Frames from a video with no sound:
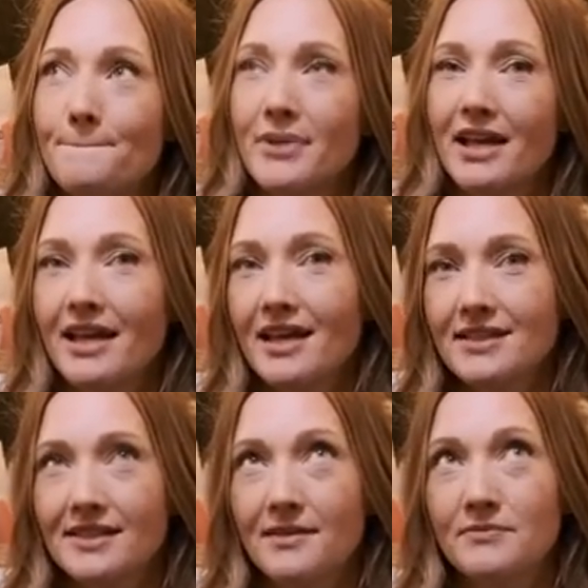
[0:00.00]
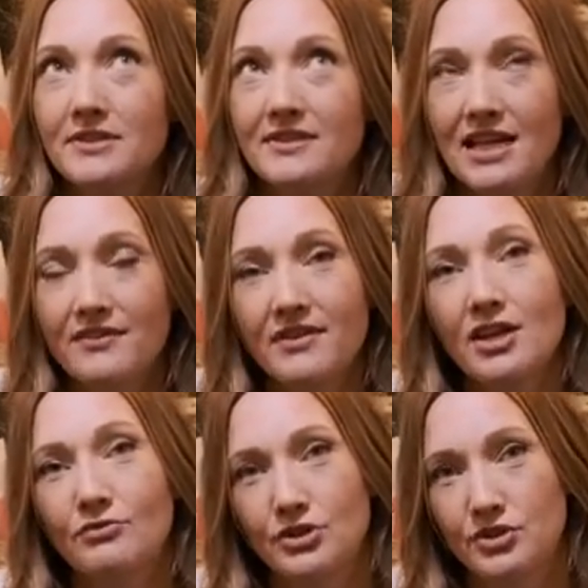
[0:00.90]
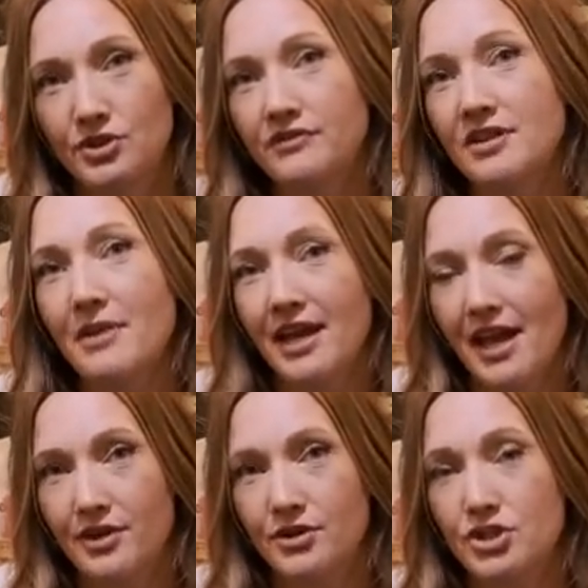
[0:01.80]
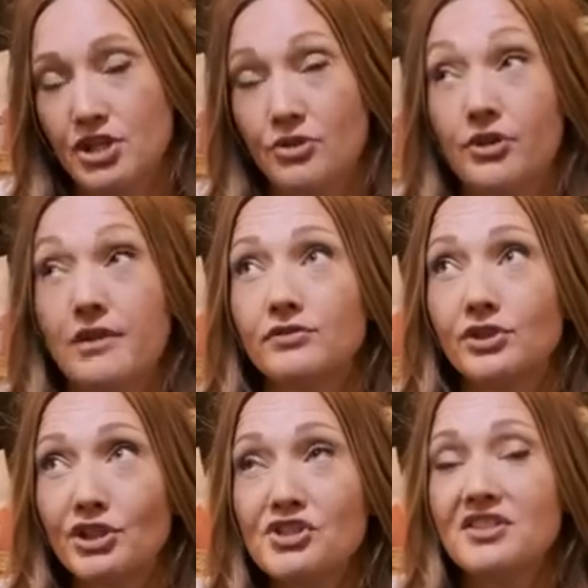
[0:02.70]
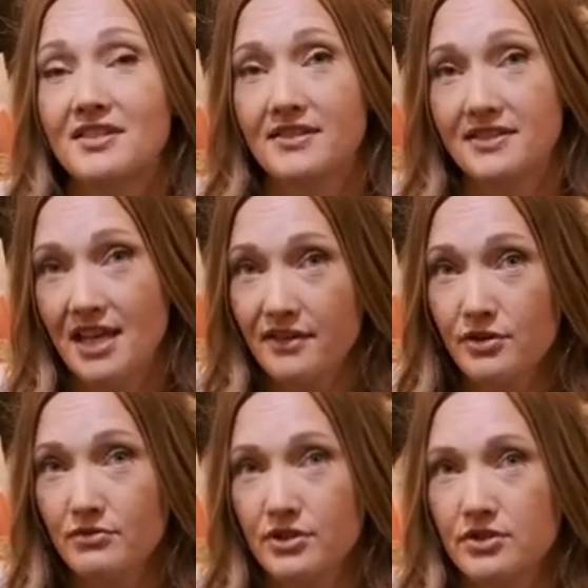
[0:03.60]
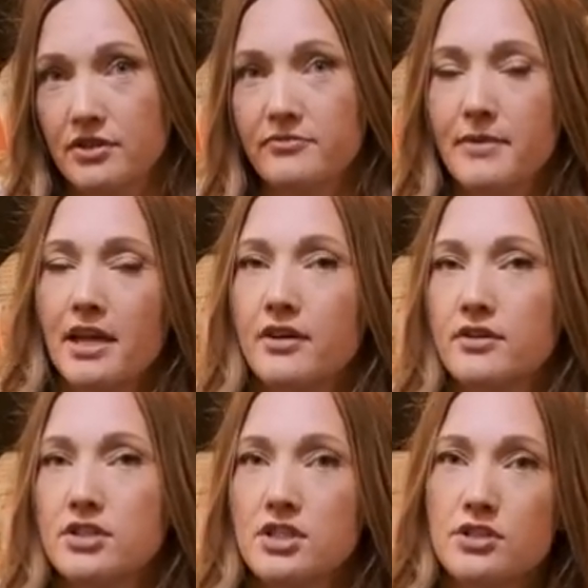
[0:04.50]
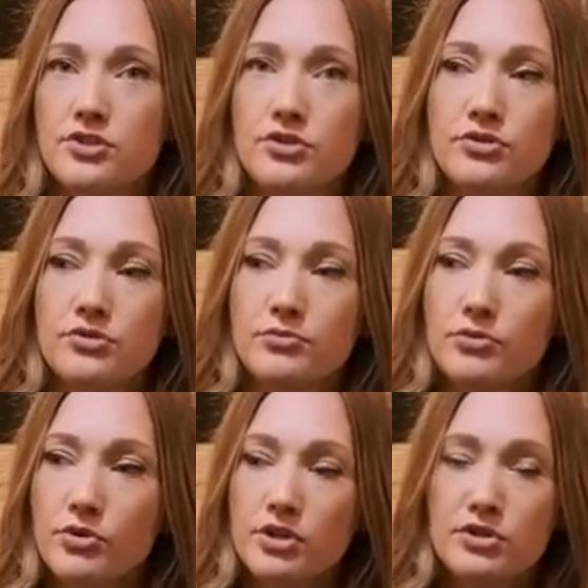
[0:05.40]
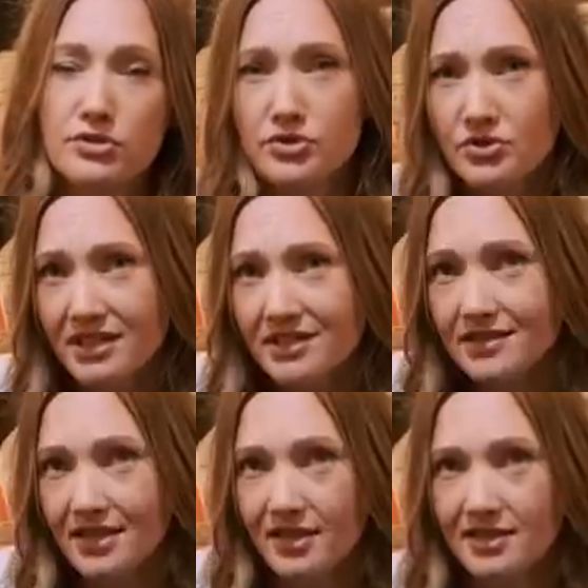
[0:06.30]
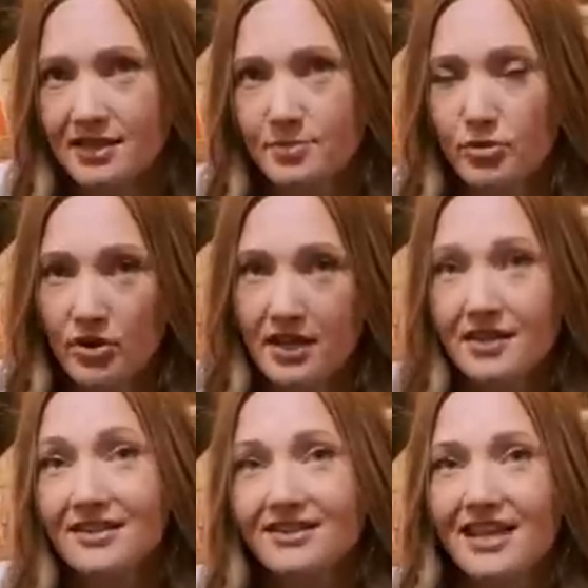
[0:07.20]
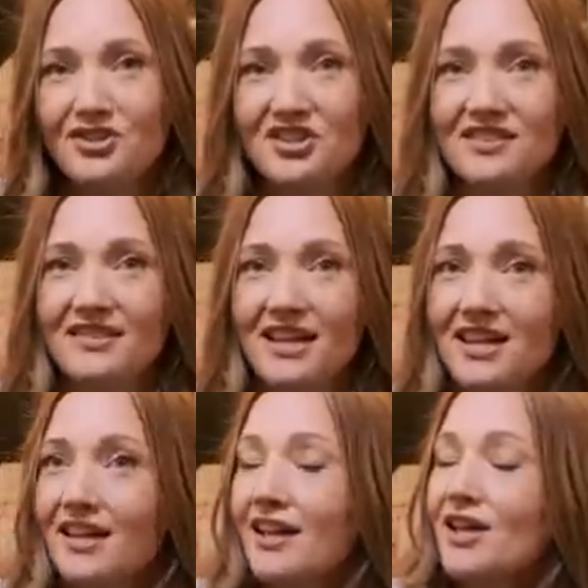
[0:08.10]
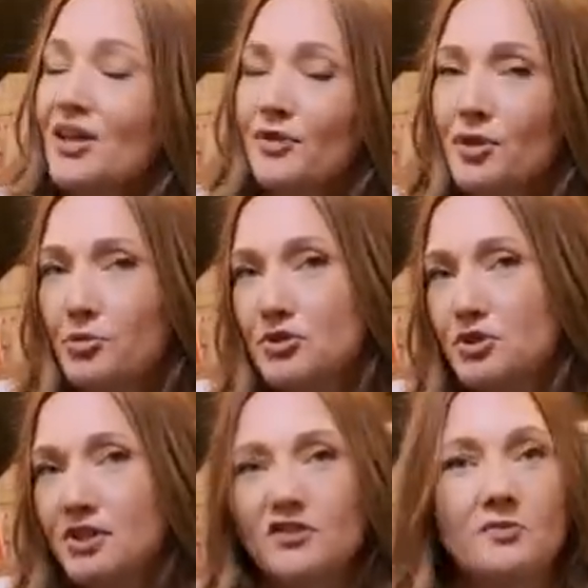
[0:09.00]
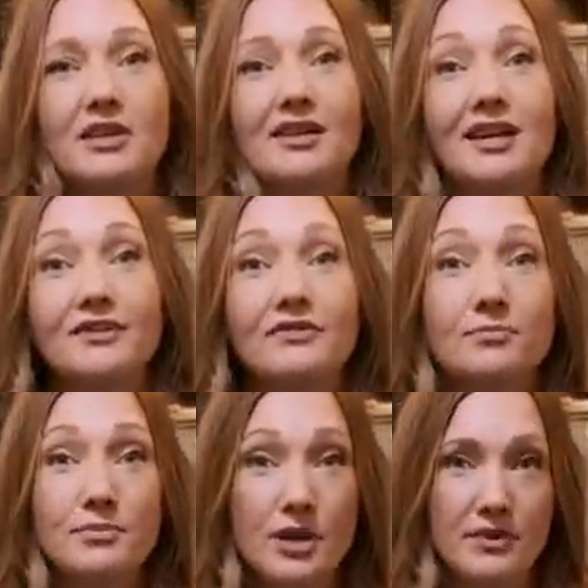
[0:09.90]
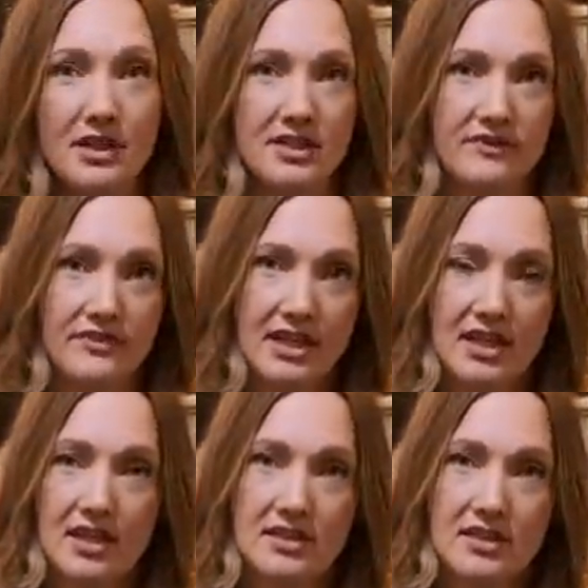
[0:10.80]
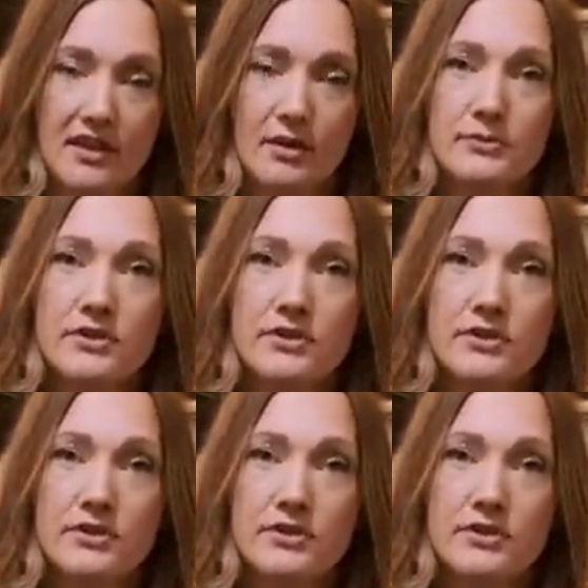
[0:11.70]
But I guess I'm saving and reserving my energy, or I've learned to save and reserve my energy to more nutrient-dense products and just letting the preserves be kind of a bonus if I can get to them.